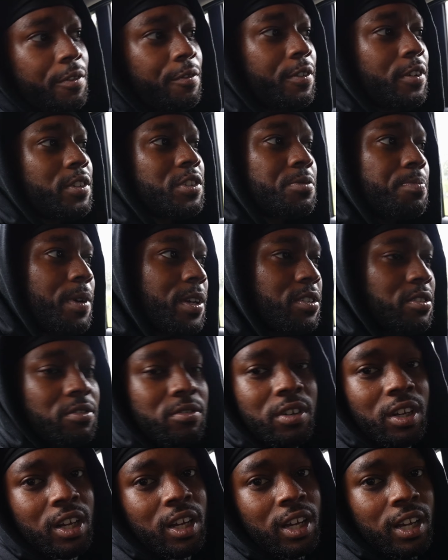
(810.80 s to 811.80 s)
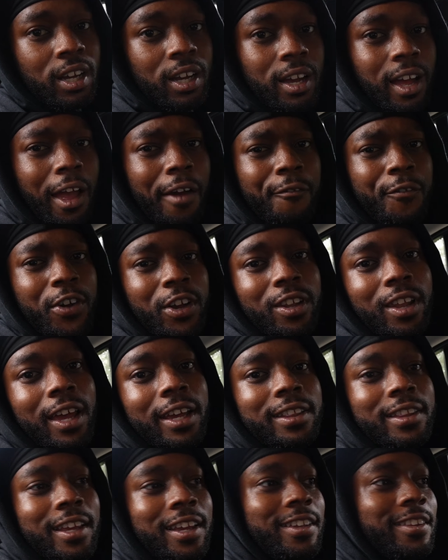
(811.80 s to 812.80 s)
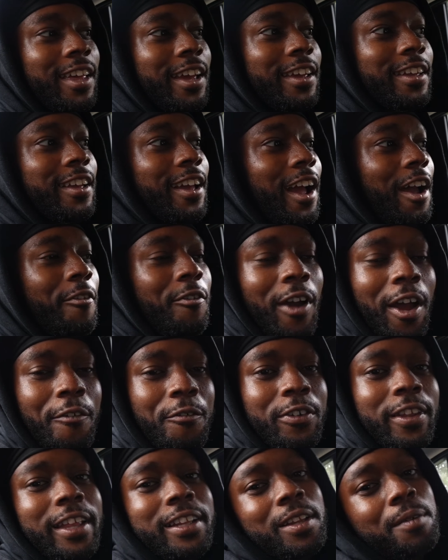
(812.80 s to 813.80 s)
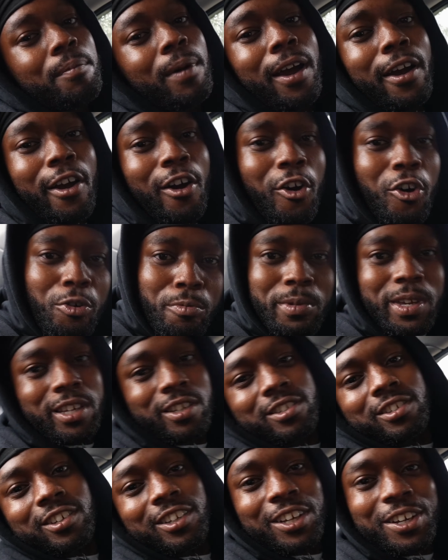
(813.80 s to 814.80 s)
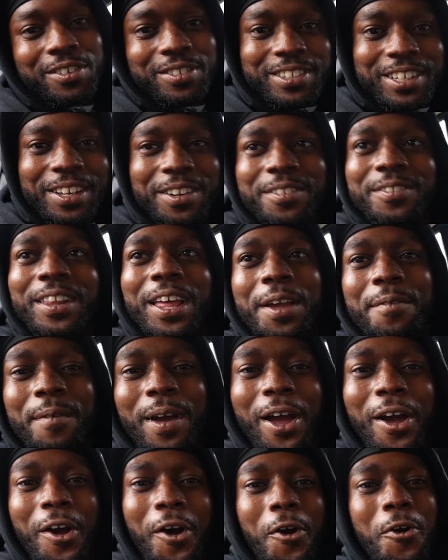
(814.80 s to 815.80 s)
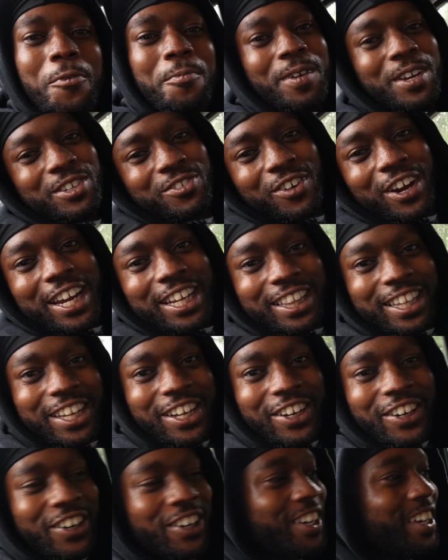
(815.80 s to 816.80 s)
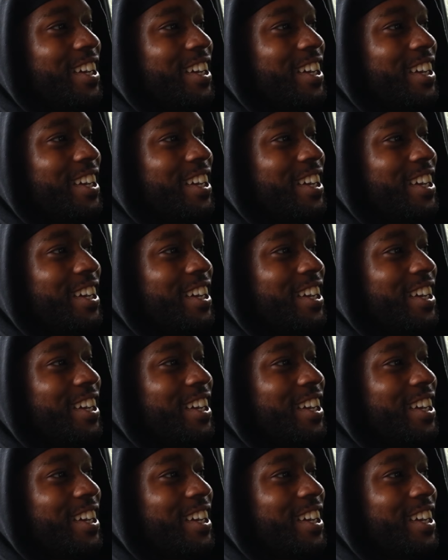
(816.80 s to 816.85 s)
feel special. I feel like they like I, I feel like they're my homies. You know what I'm saying? They're like my homies right there.